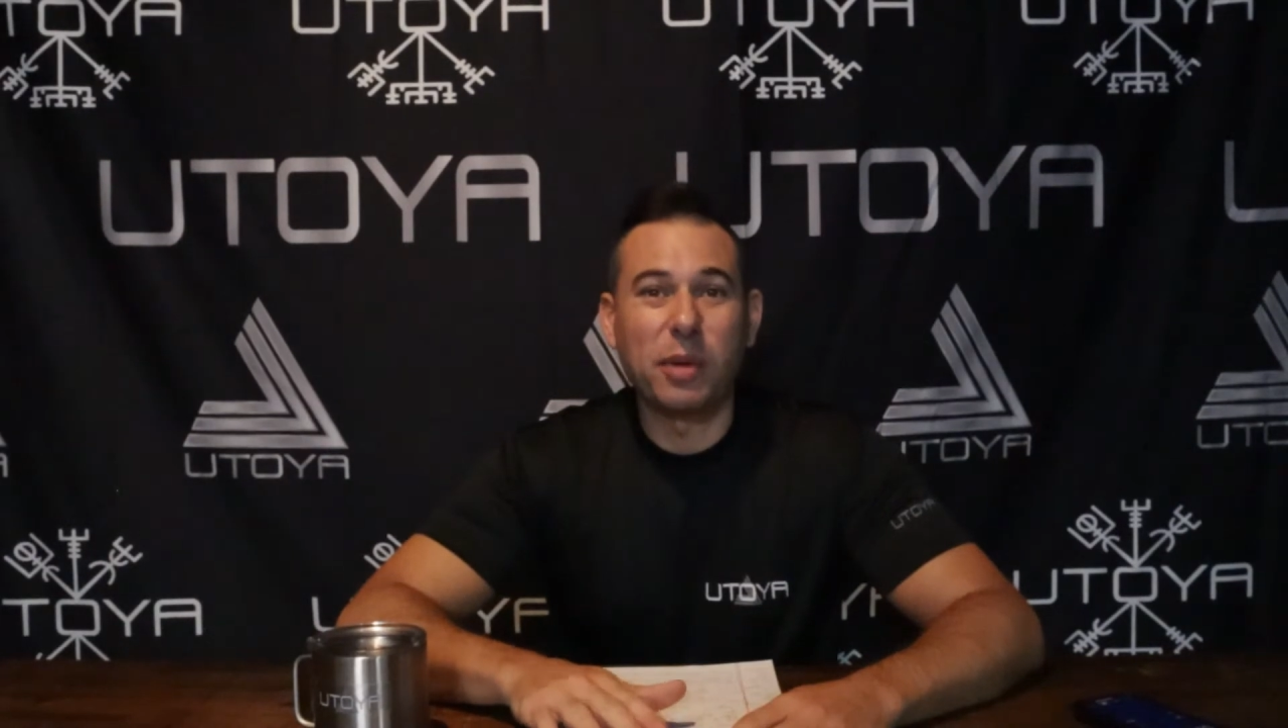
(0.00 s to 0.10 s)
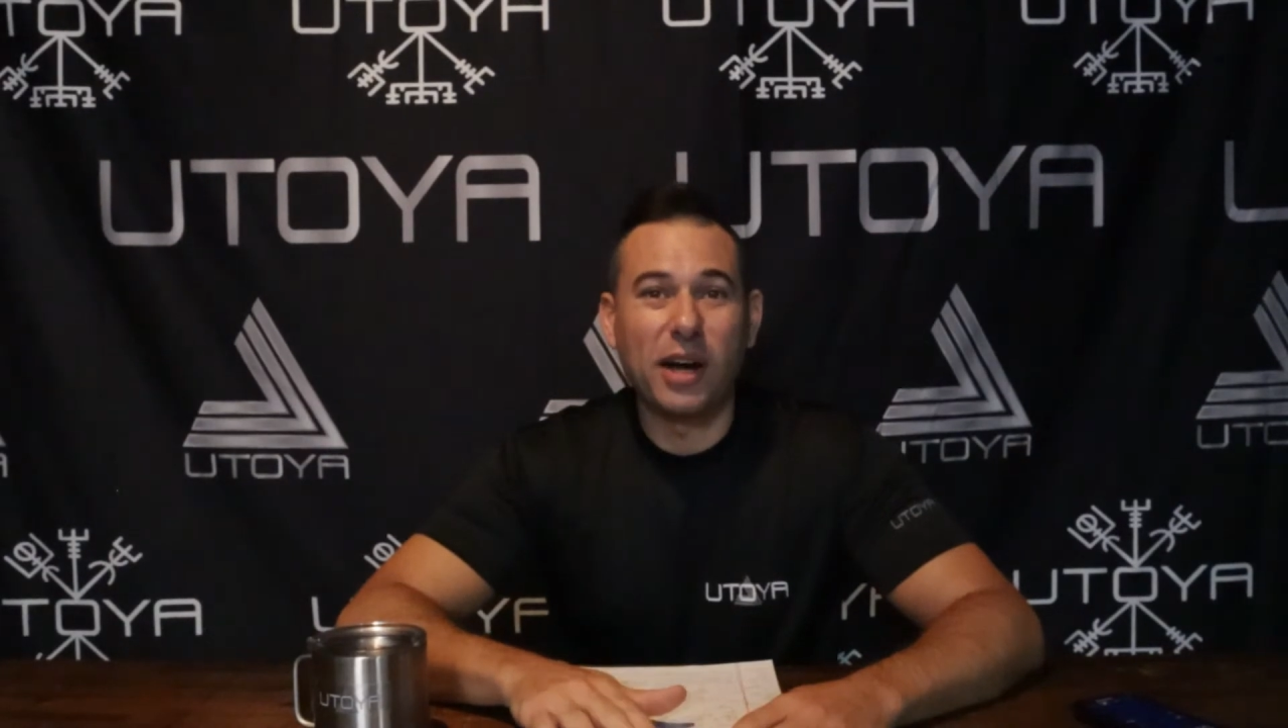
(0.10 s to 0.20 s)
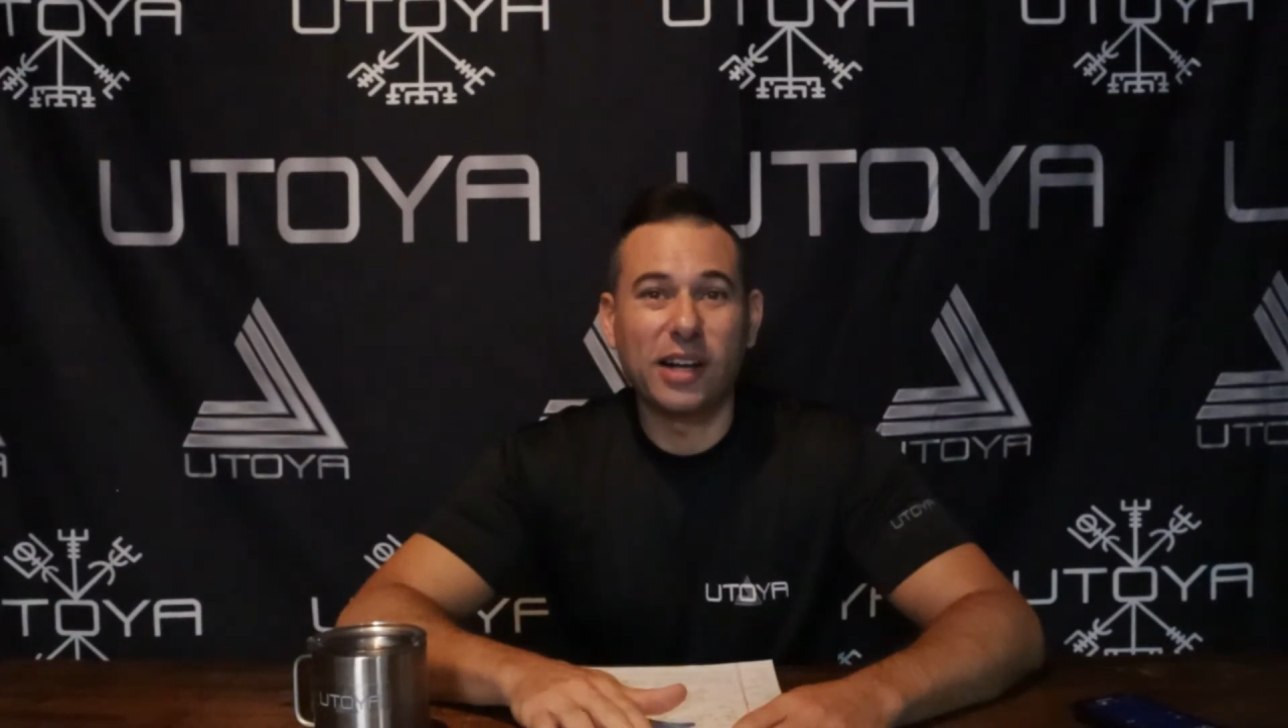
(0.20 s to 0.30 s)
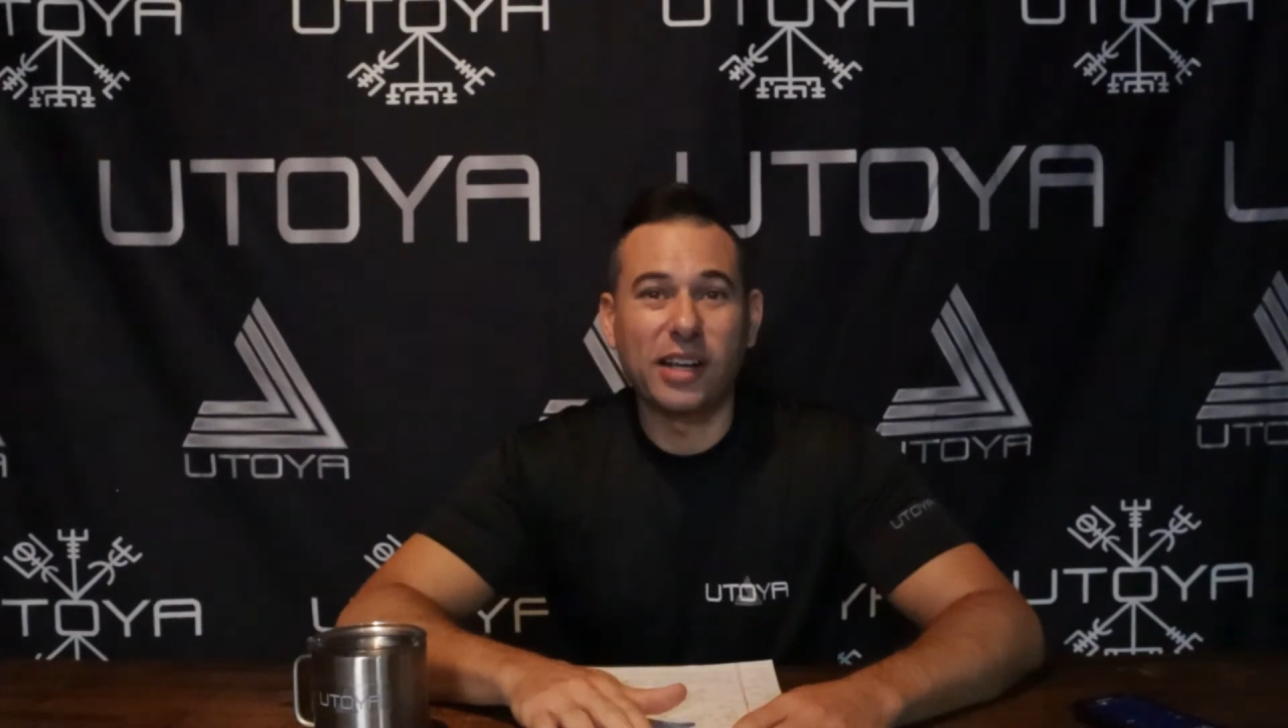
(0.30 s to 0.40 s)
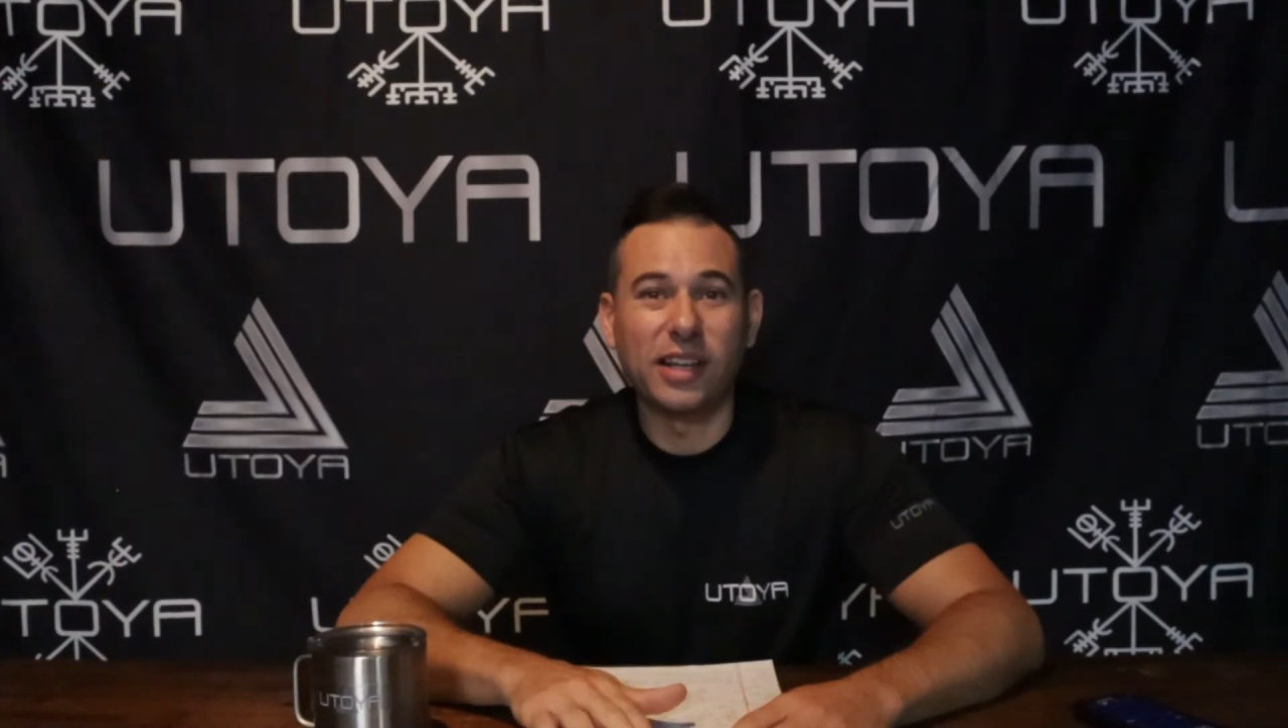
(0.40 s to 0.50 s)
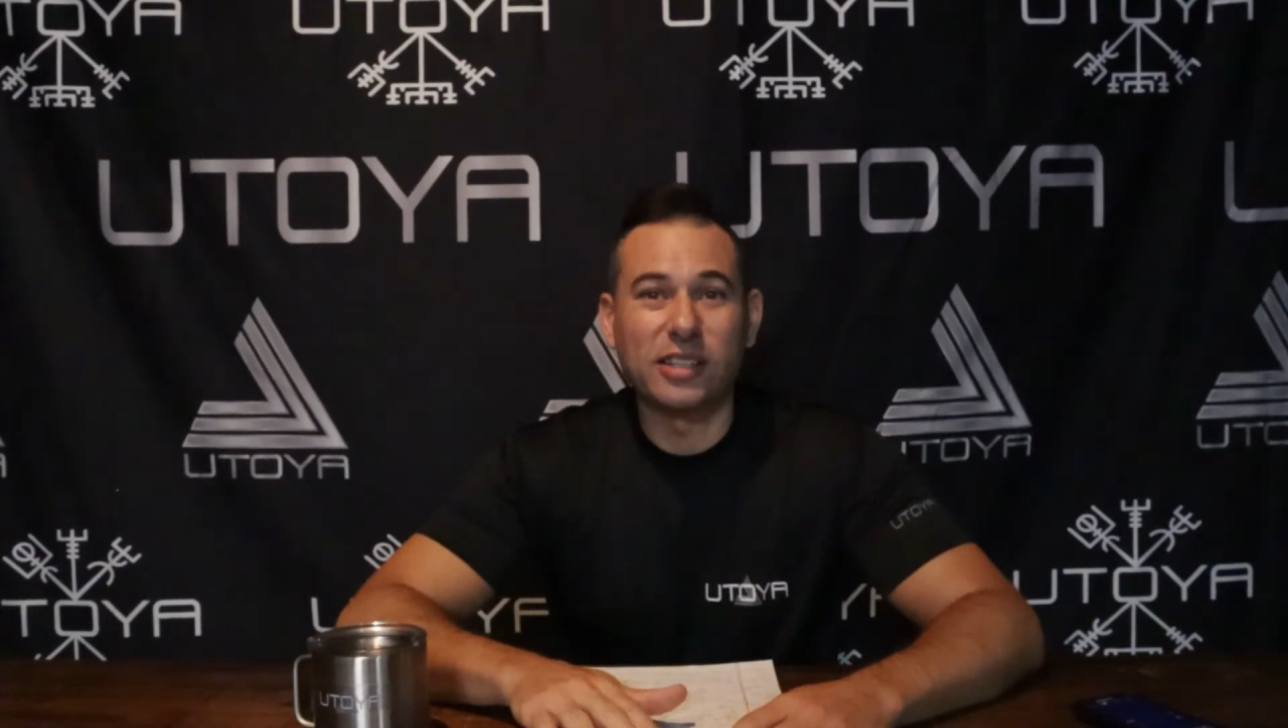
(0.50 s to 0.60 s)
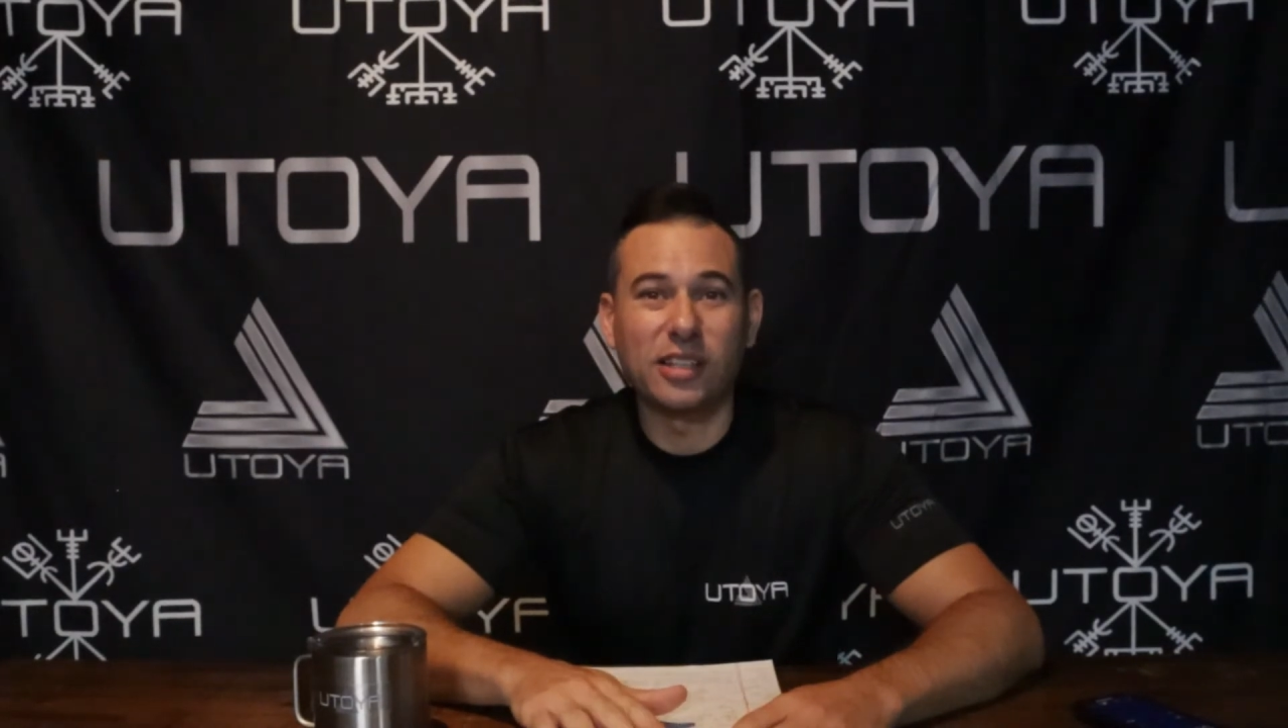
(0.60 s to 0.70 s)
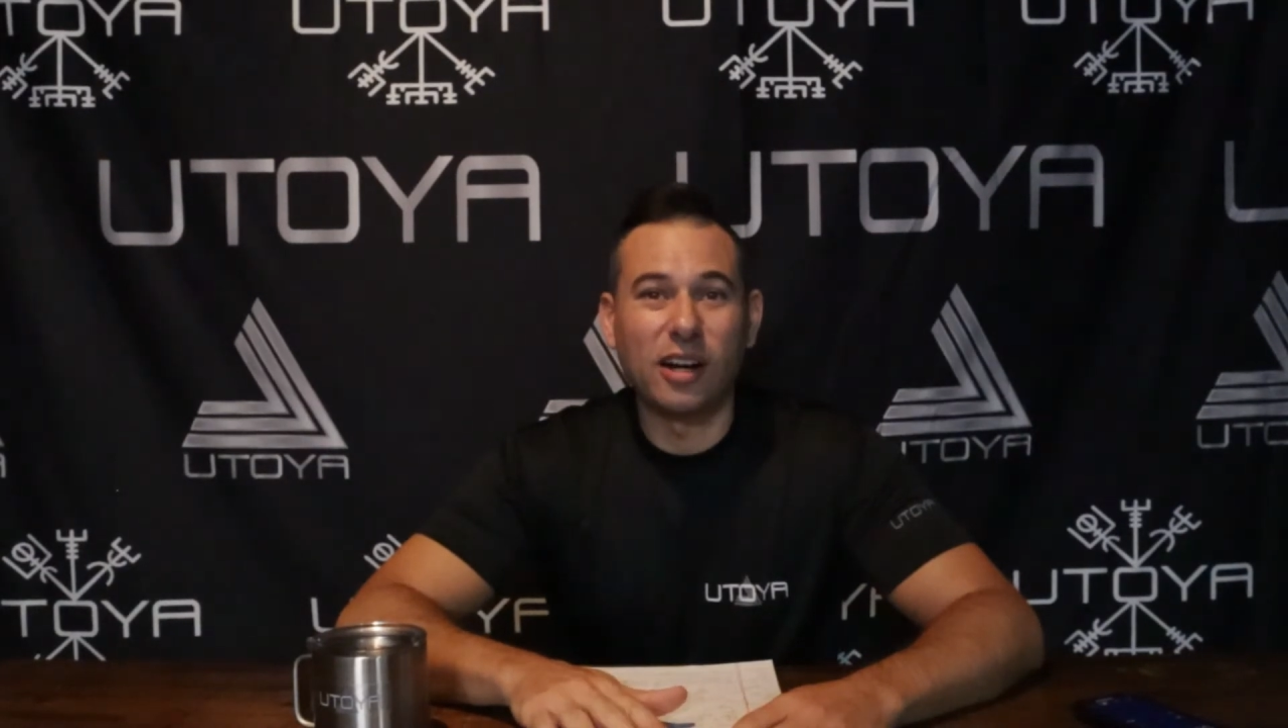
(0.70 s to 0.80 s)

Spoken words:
pocket